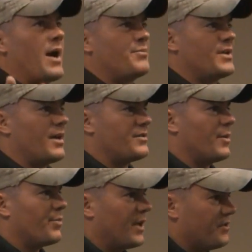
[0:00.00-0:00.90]
pops out
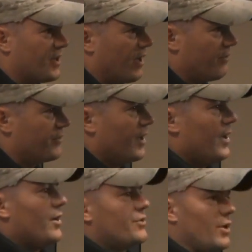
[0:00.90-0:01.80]
someplace else.
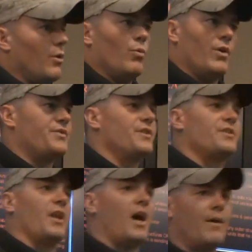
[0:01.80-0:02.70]
So once it's an